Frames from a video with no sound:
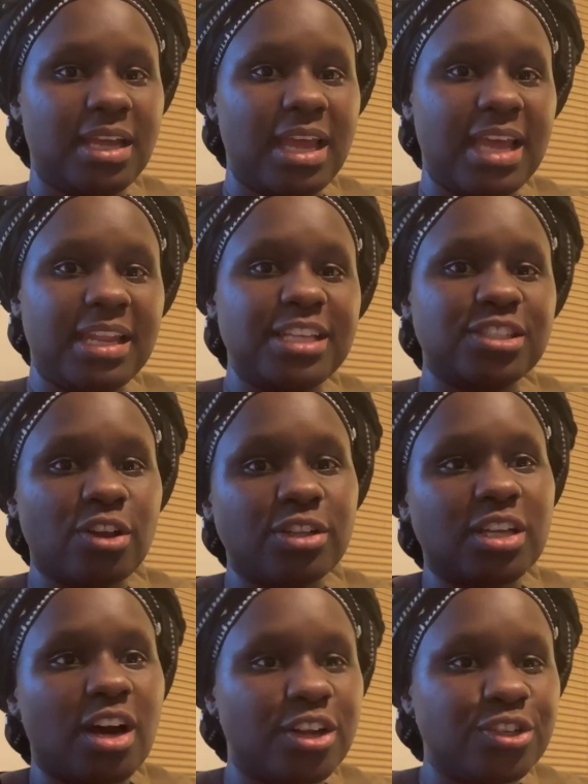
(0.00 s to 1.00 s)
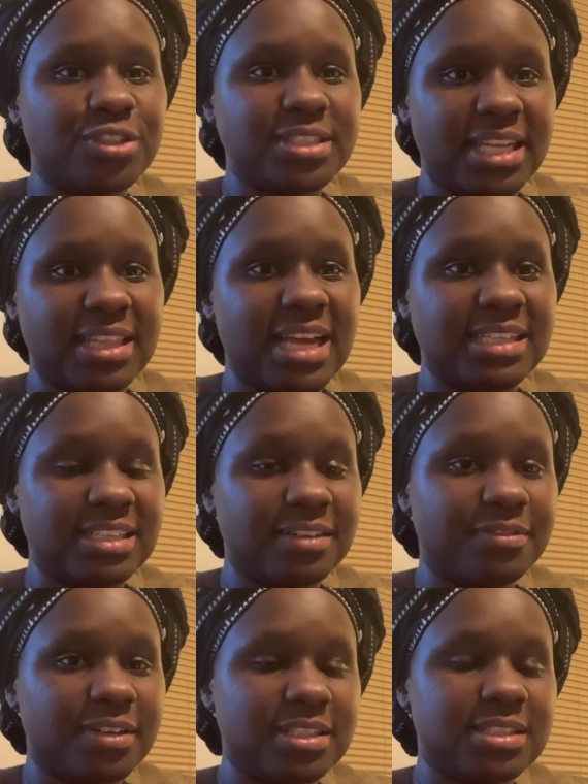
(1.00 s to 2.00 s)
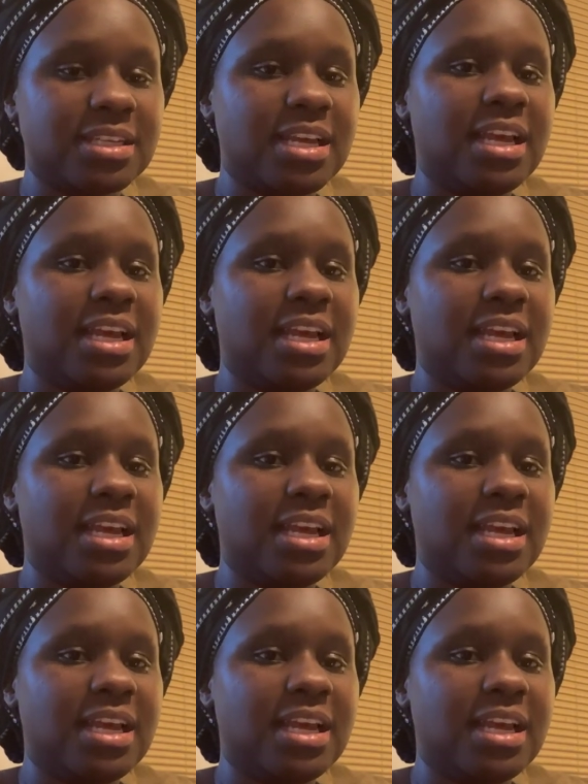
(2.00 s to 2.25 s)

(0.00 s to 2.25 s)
And they start to understand that difference.